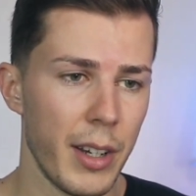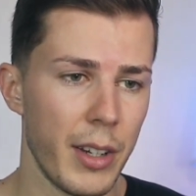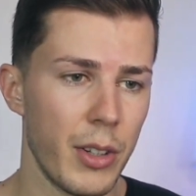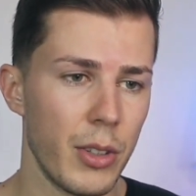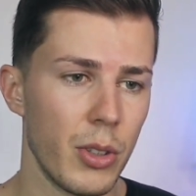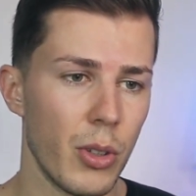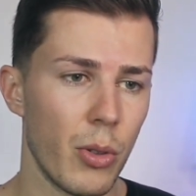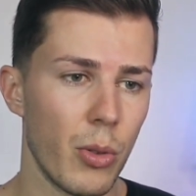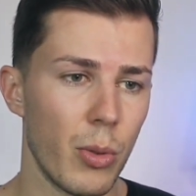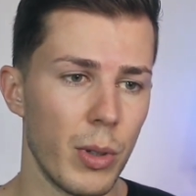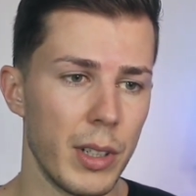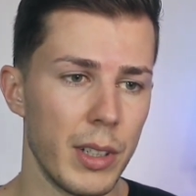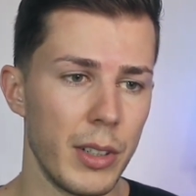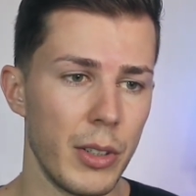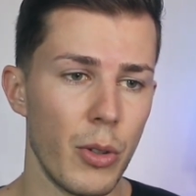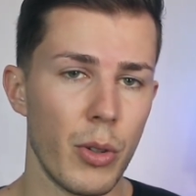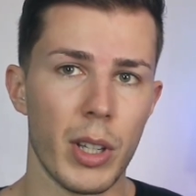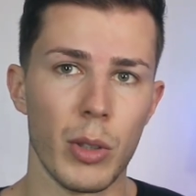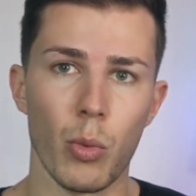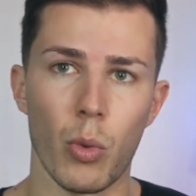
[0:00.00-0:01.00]
know,
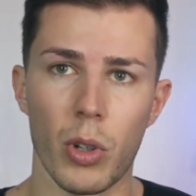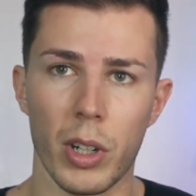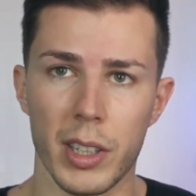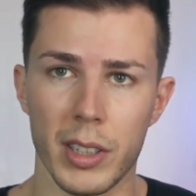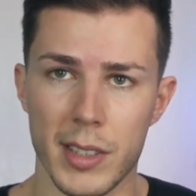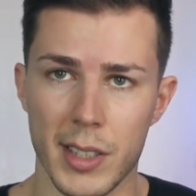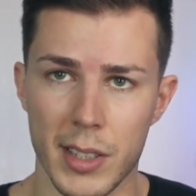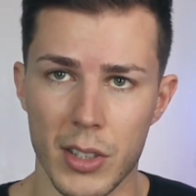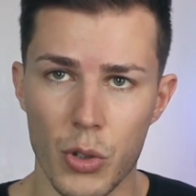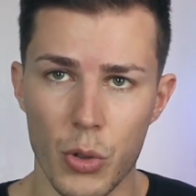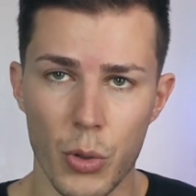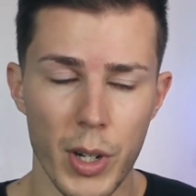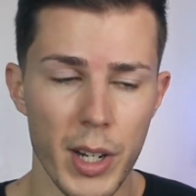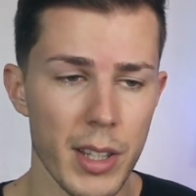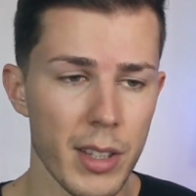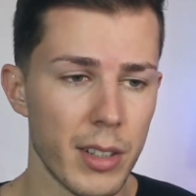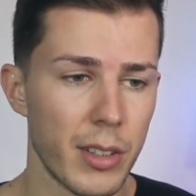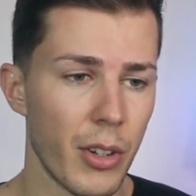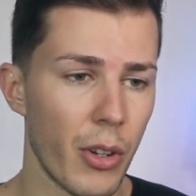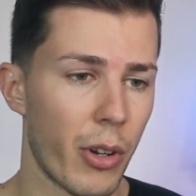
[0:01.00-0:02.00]
you can work as a
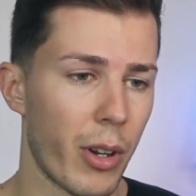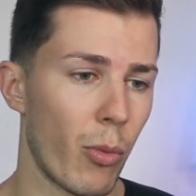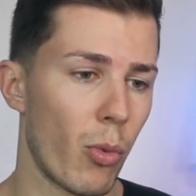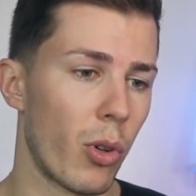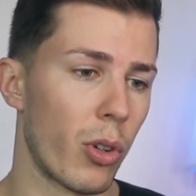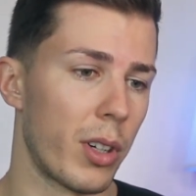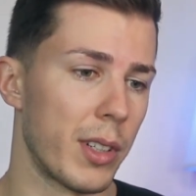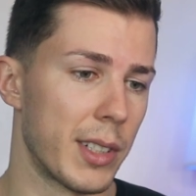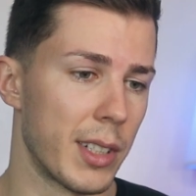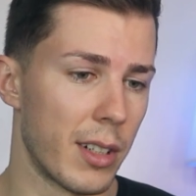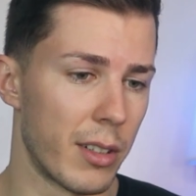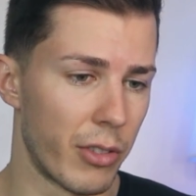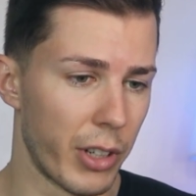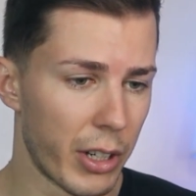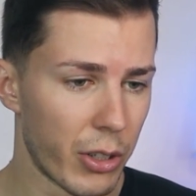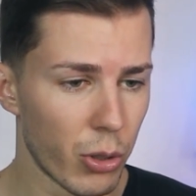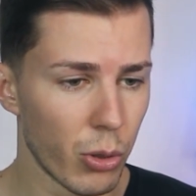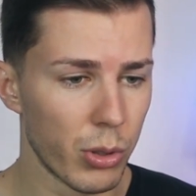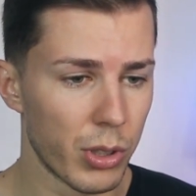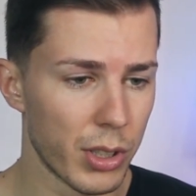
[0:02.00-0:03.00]
trainer, you can work as a
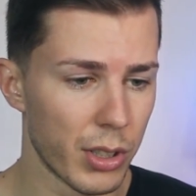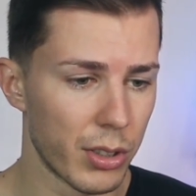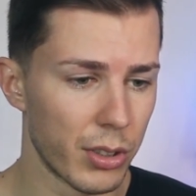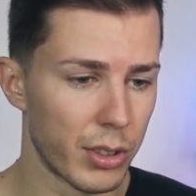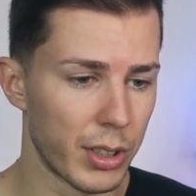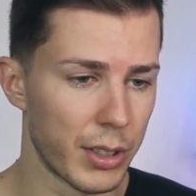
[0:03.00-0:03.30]
recruiter.